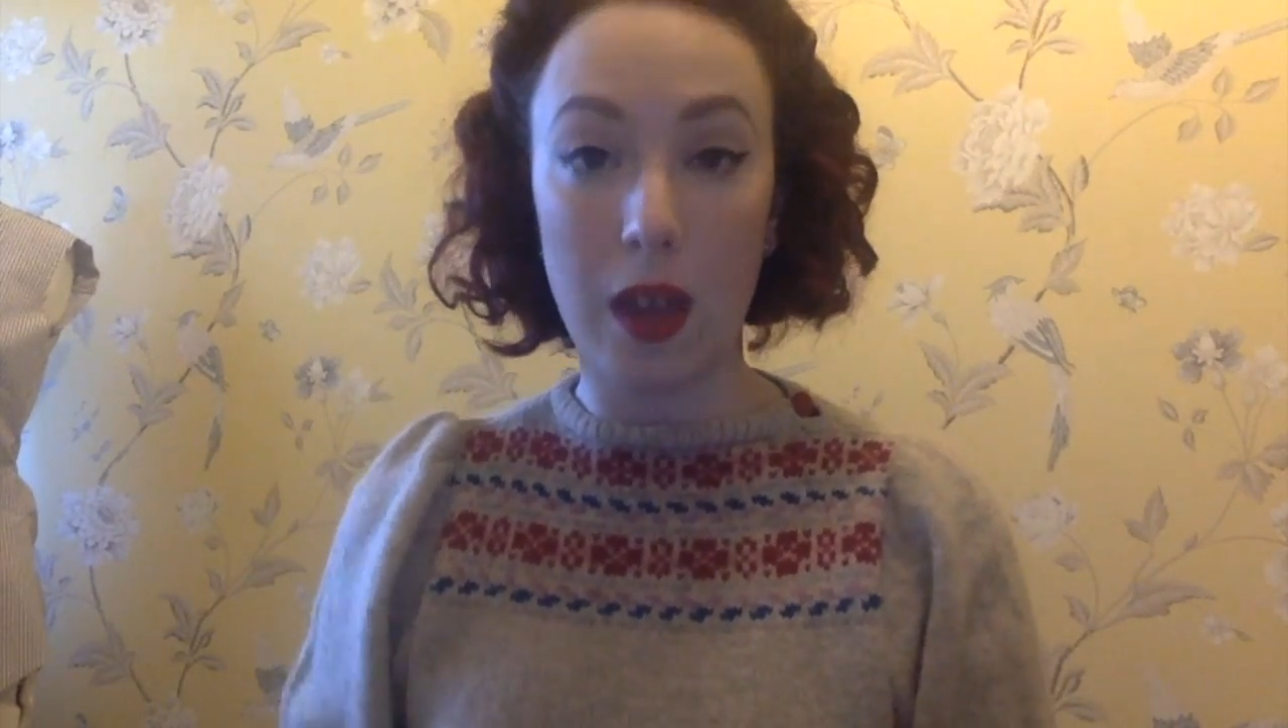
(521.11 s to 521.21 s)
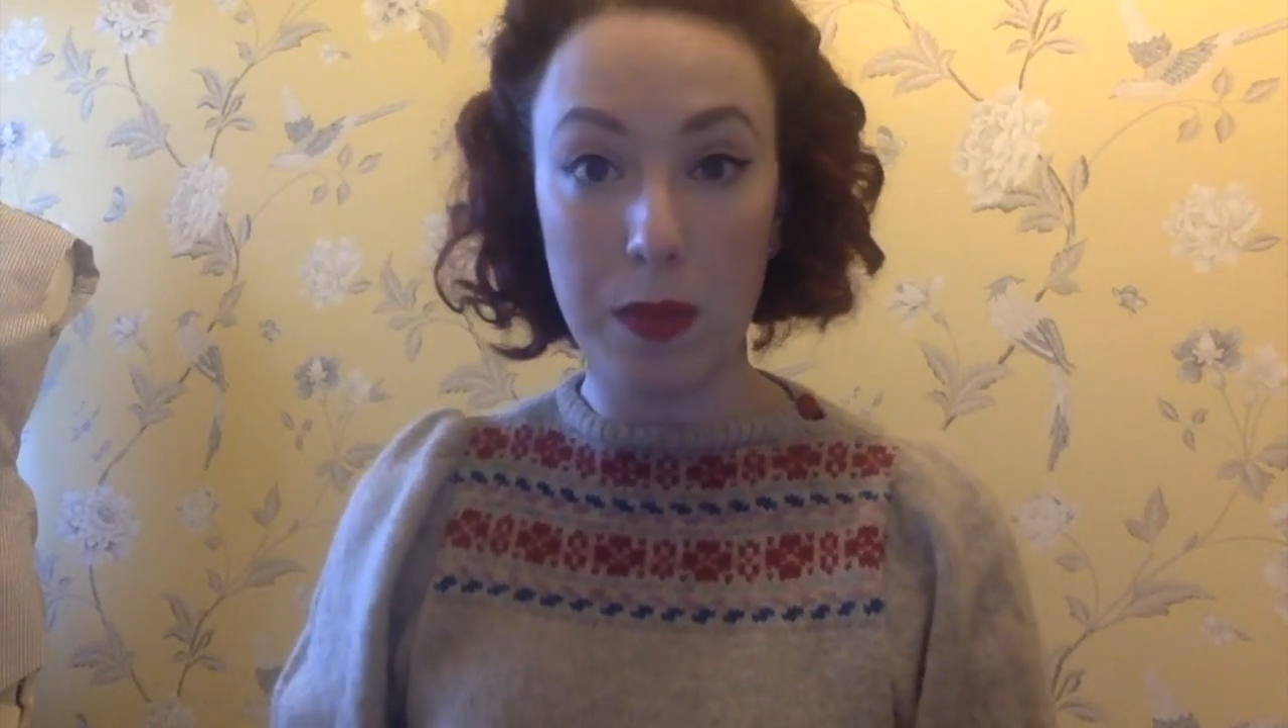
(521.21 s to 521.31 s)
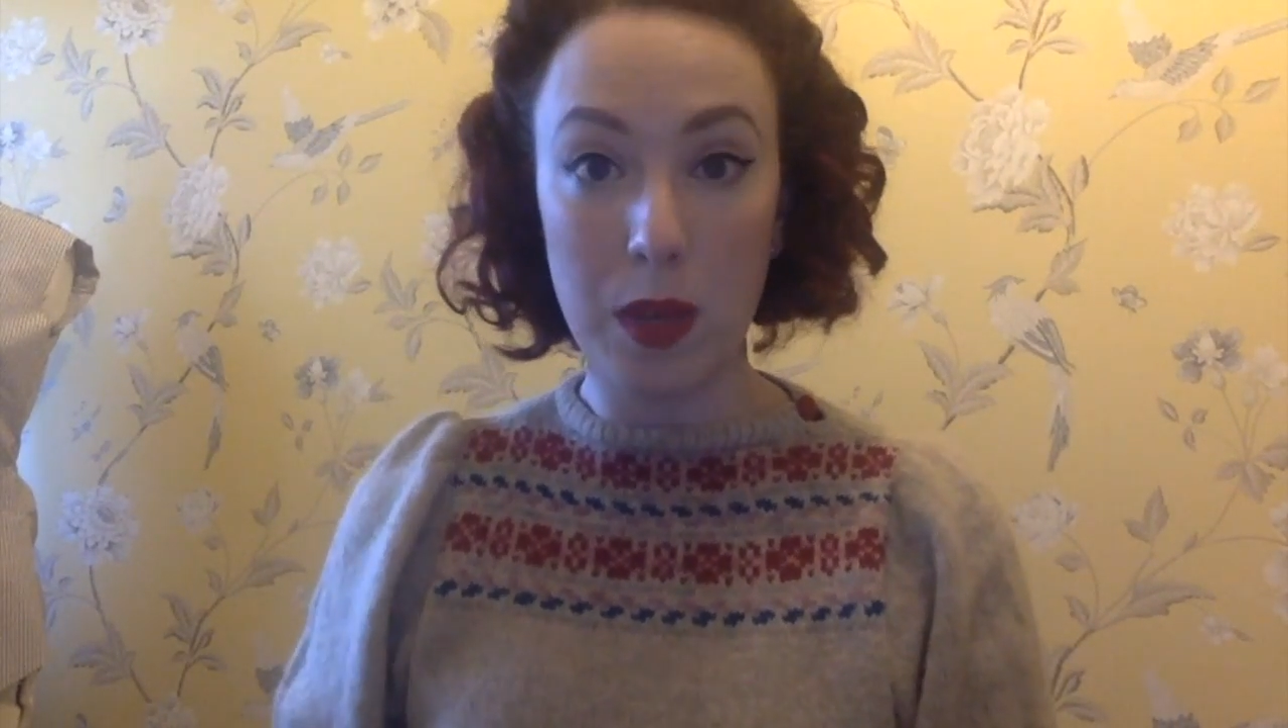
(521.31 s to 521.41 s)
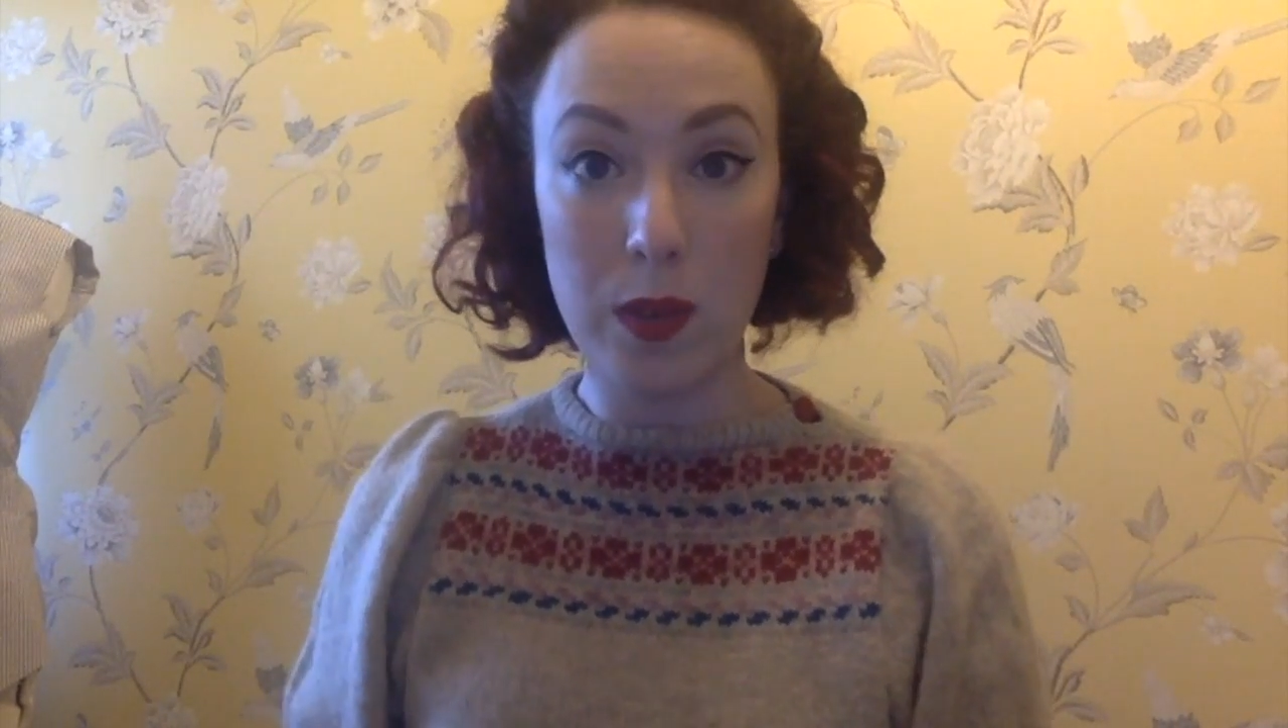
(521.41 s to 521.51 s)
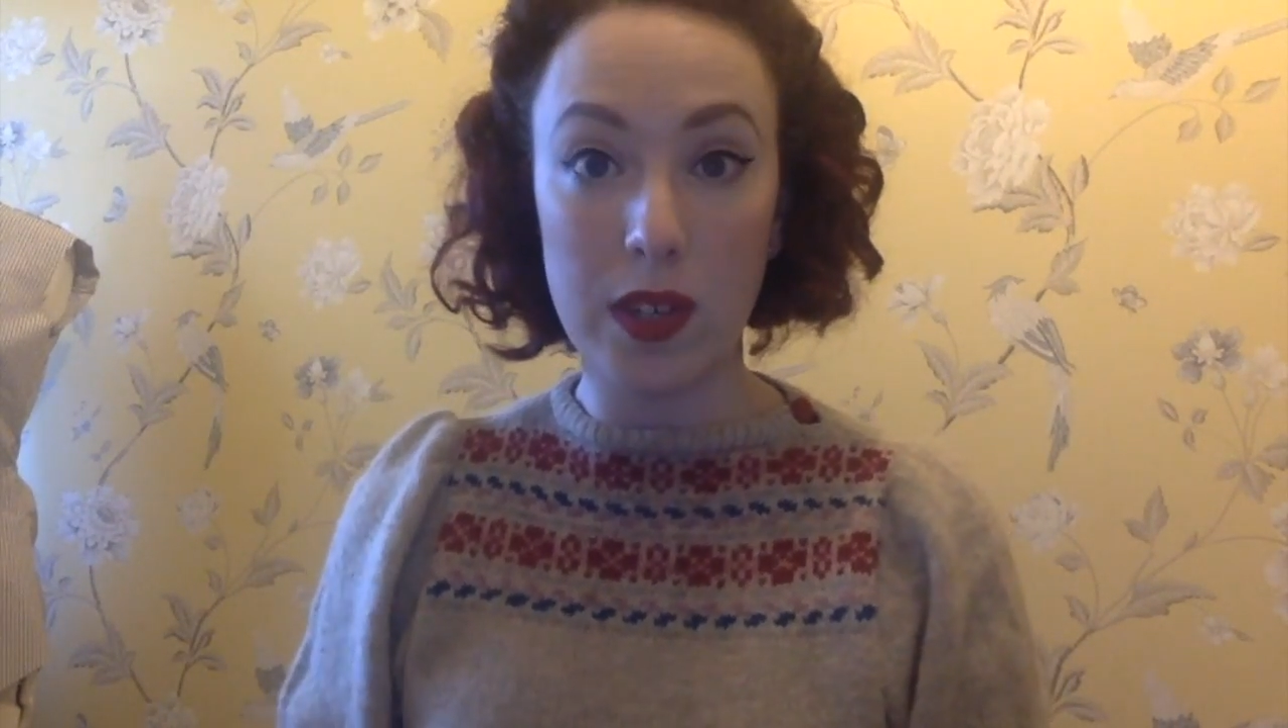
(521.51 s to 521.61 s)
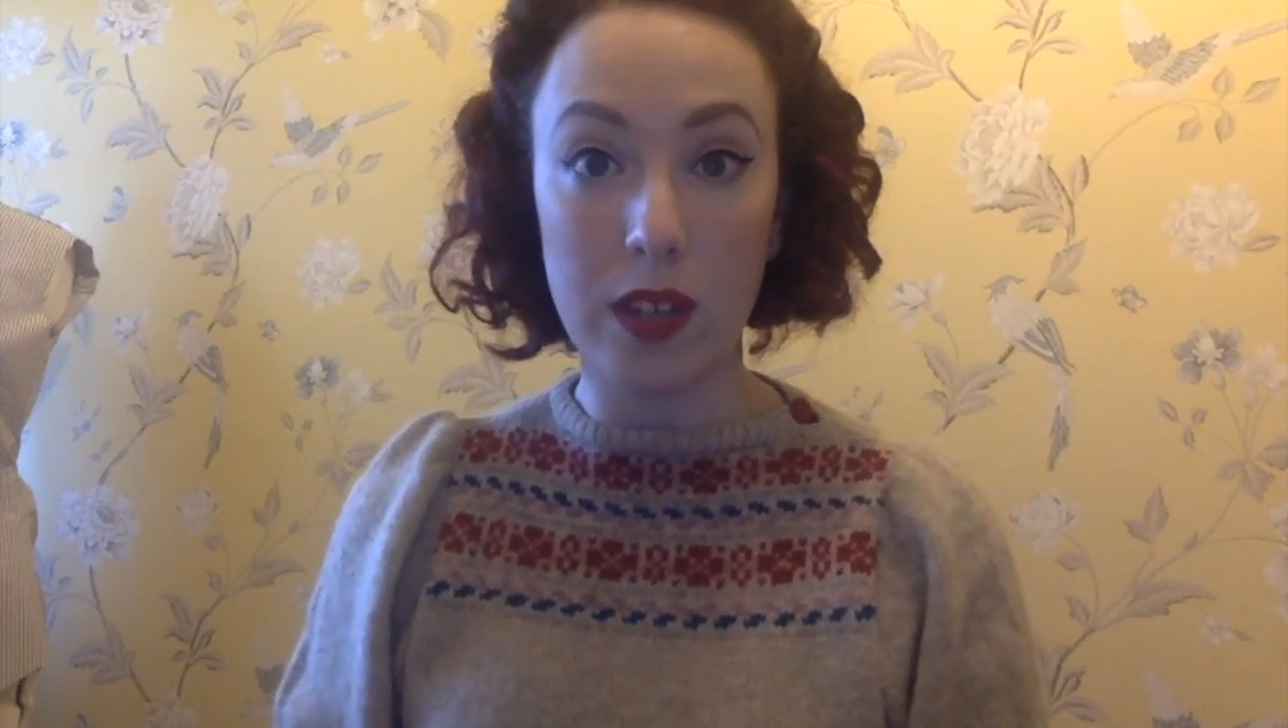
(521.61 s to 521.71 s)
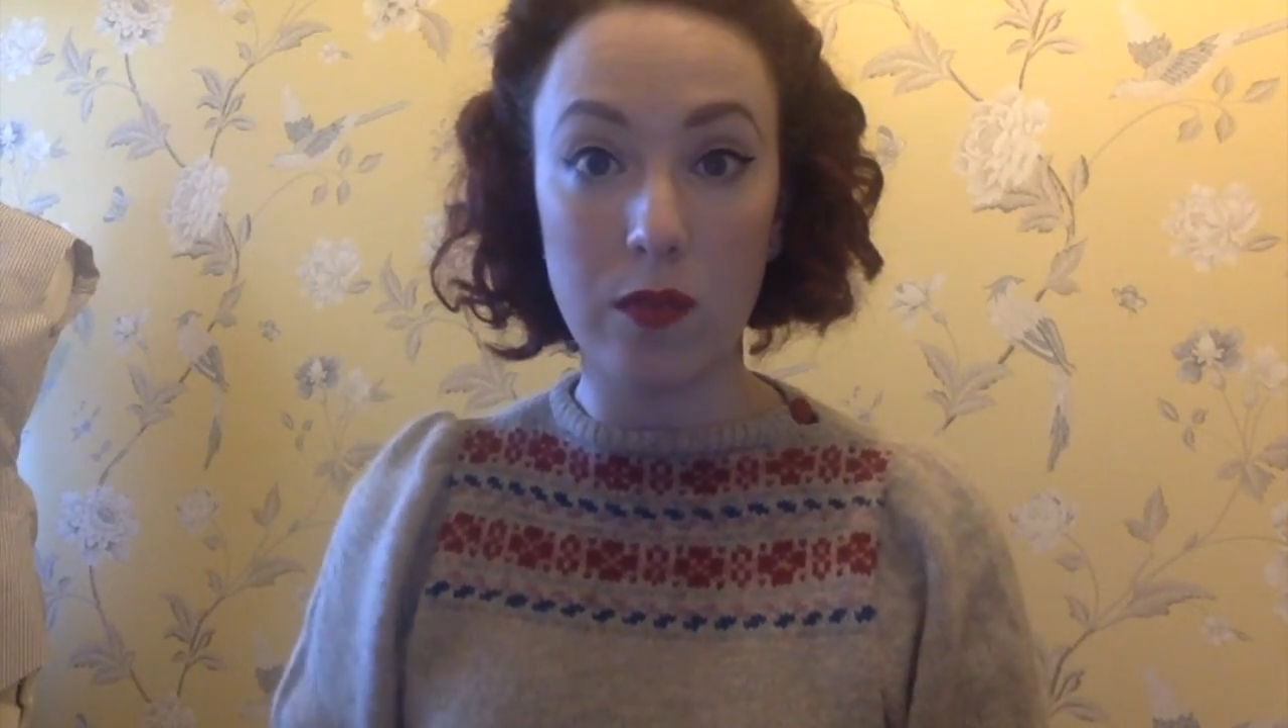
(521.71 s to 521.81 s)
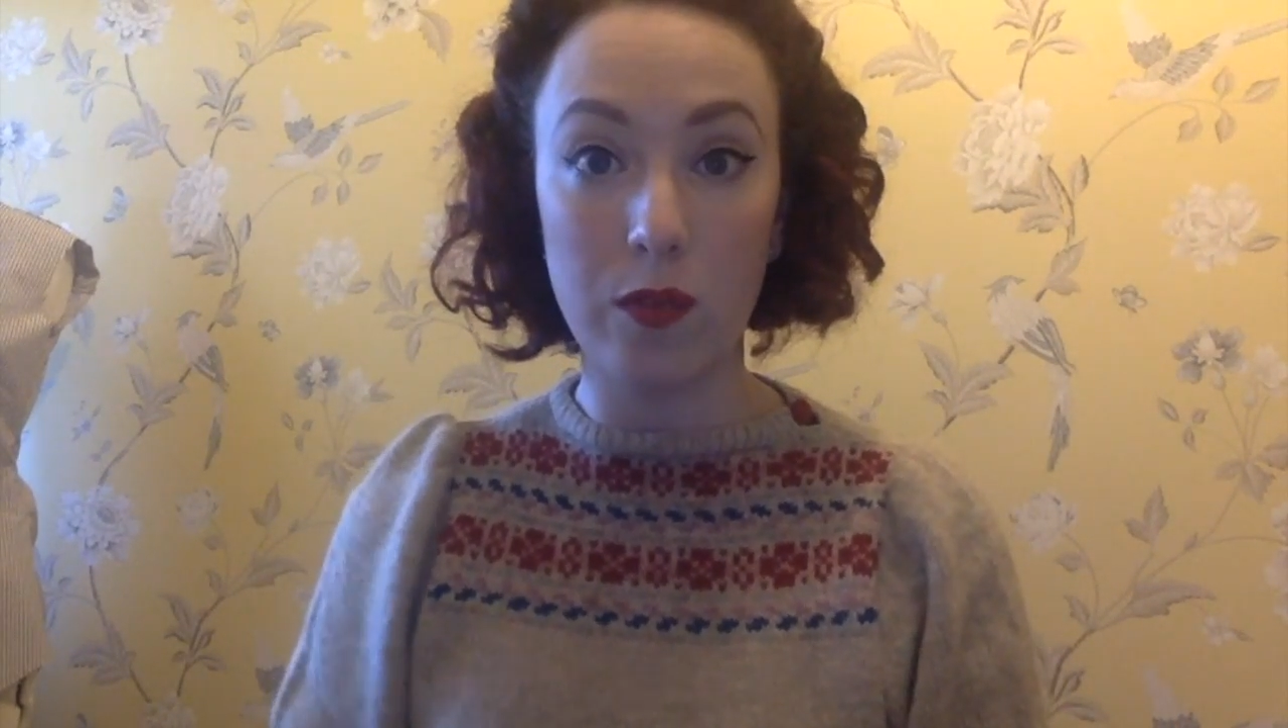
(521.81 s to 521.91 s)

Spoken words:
I'm using